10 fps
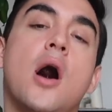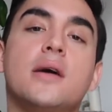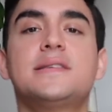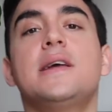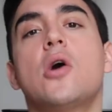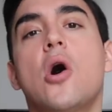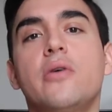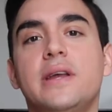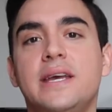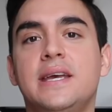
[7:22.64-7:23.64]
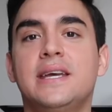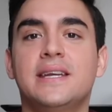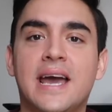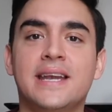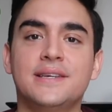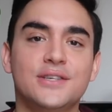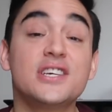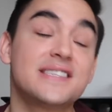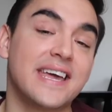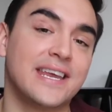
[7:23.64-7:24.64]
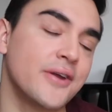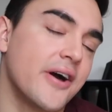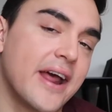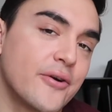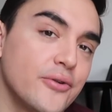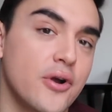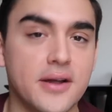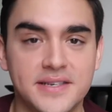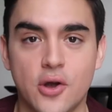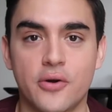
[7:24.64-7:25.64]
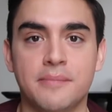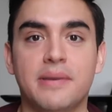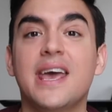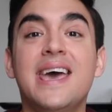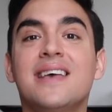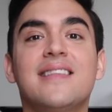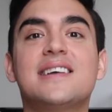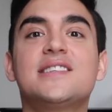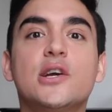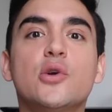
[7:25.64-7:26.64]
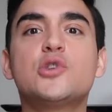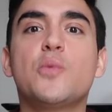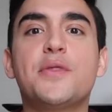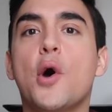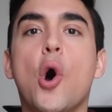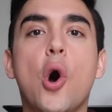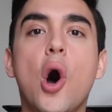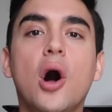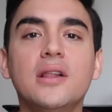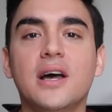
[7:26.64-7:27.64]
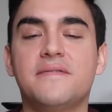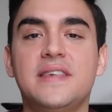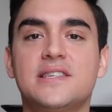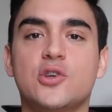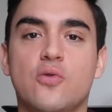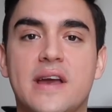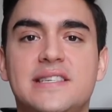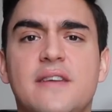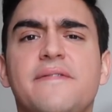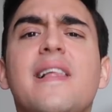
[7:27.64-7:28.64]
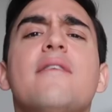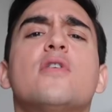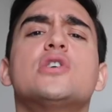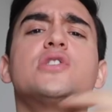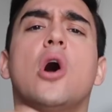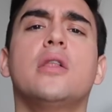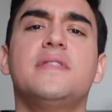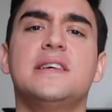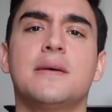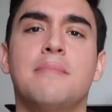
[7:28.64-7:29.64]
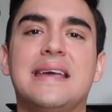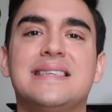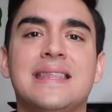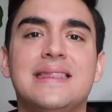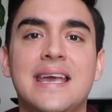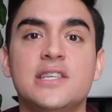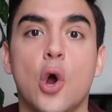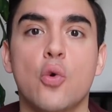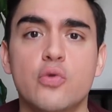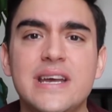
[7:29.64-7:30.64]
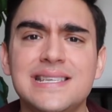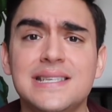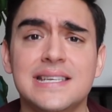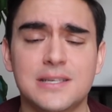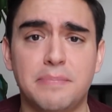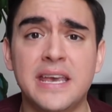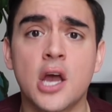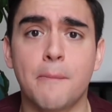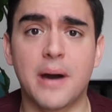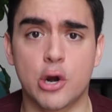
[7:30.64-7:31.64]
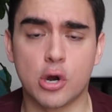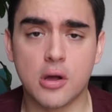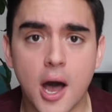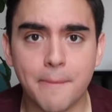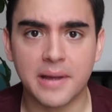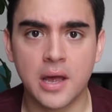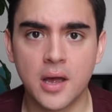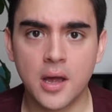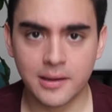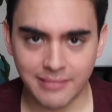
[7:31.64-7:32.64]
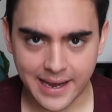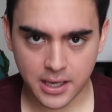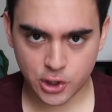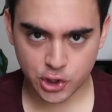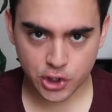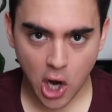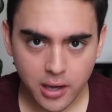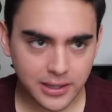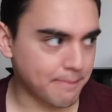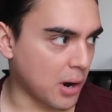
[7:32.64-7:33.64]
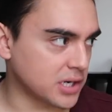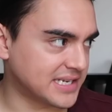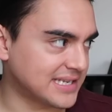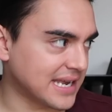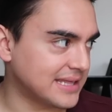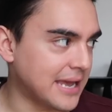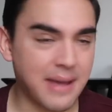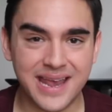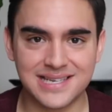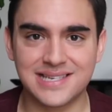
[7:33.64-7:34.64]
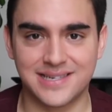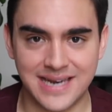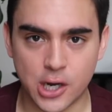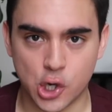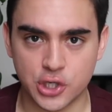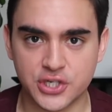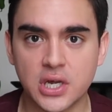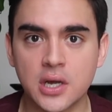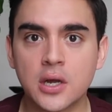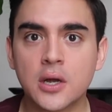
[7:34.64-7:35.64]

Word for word: oxycodone, and just kidding, not Adderall or oxycodone, but like cereals with all of these crazy flavors, all of these amazing things. Reese's peanut butter cup, like chocolate bars. It's like they made a Snickers,